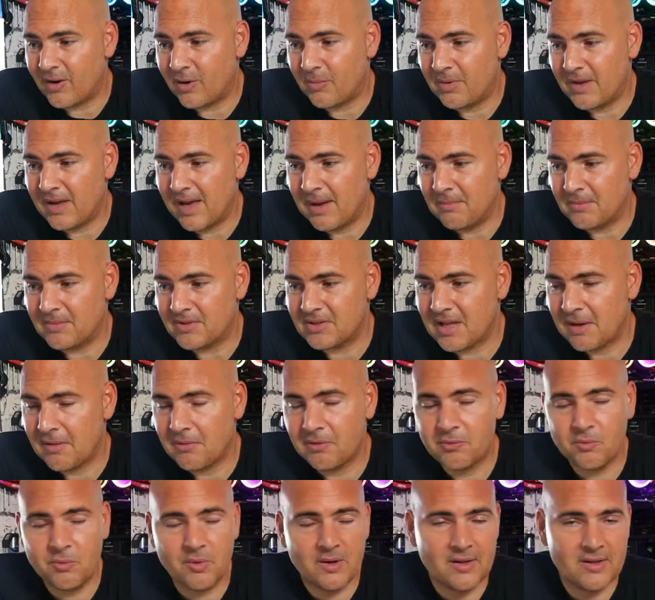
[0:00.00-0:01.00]
RPMs, that
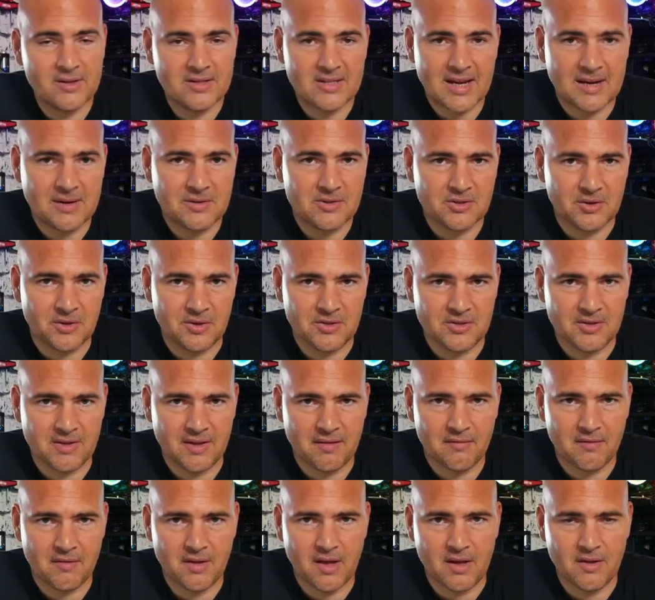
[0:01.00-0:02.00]
was one of the downsides of
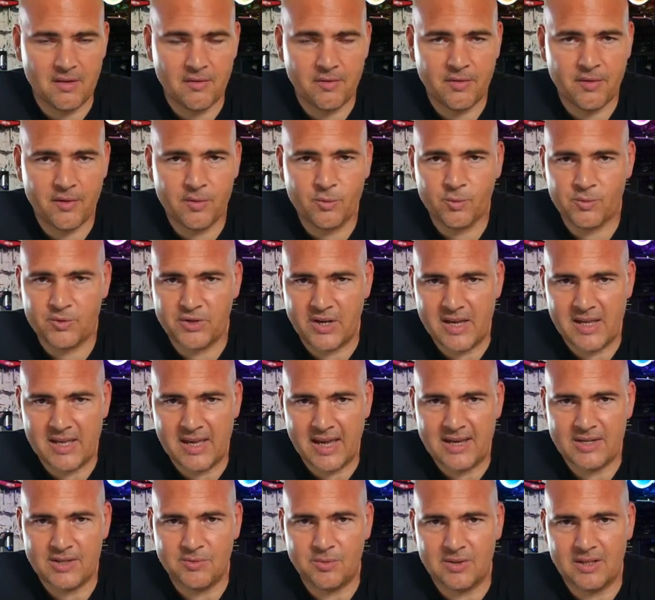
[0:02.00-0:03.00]
that Thermaltake
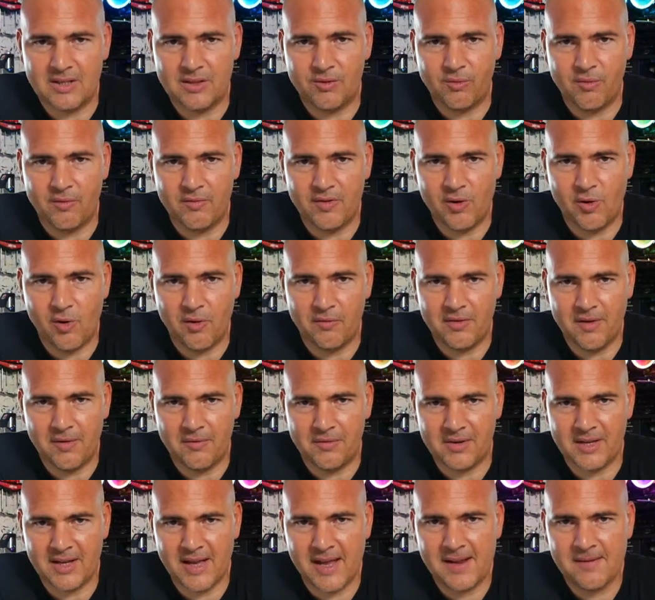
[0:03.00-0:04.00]
case we did the review of the
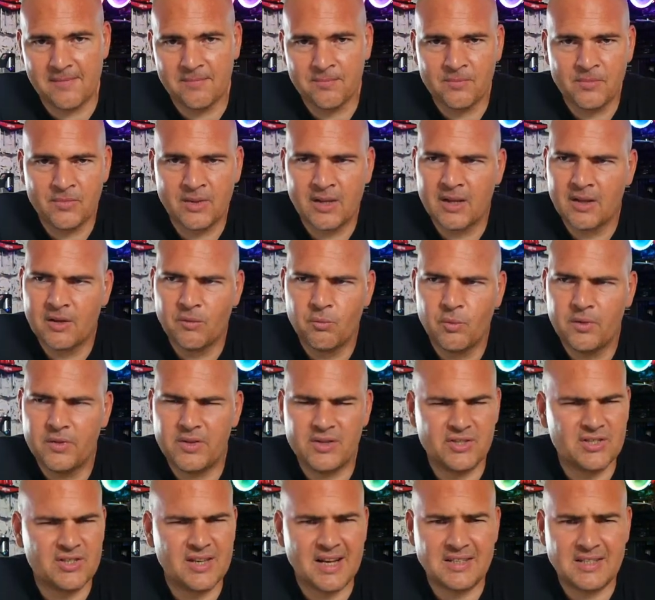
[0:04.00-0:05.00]
other day with
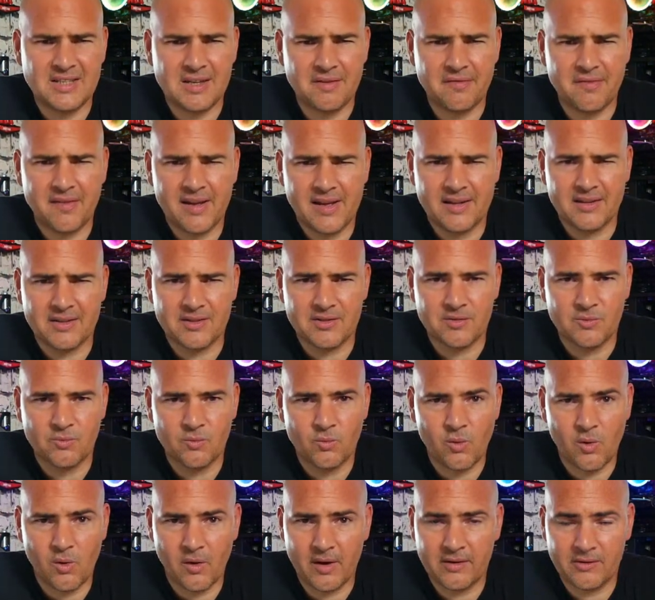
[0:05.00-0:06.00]
the static fans.
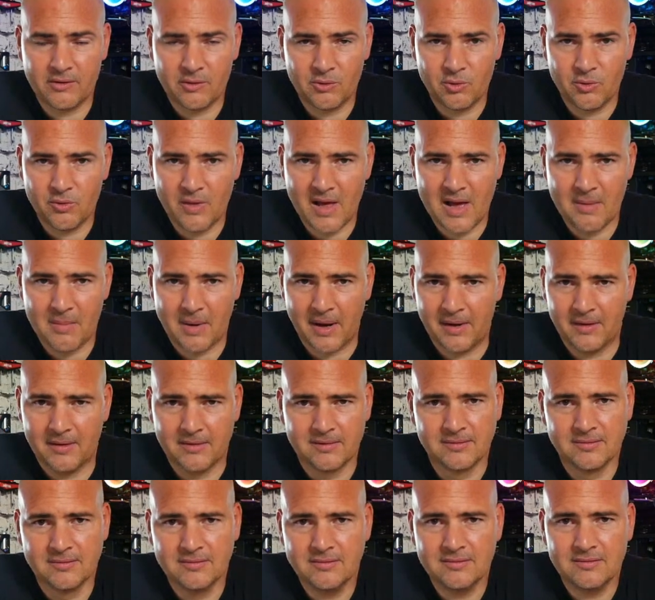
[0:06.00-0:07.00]
What is all that about?
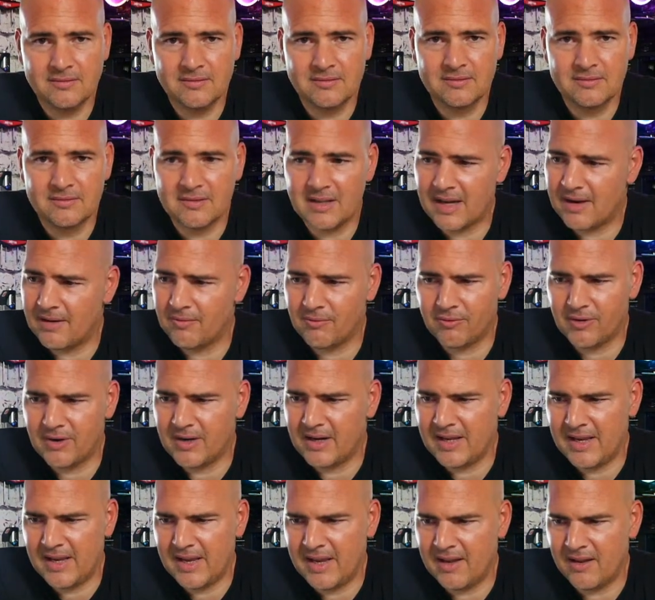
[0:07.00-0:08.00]
That
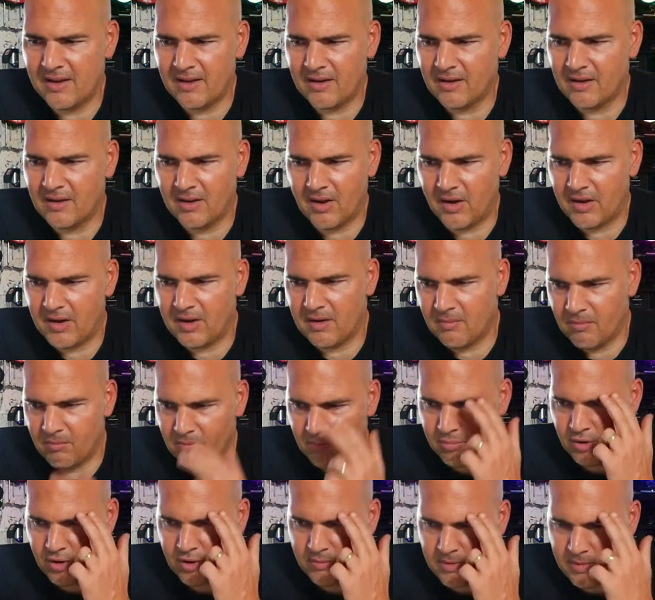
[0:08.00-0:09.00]
really
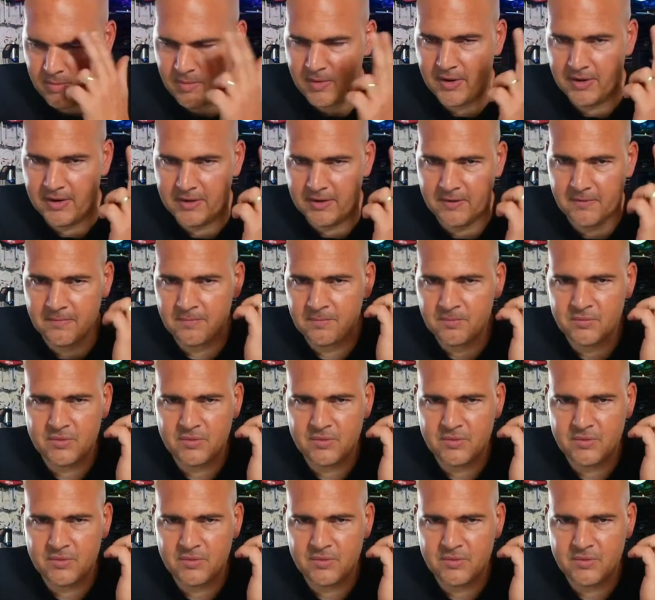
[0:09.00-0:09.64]
blew my mind.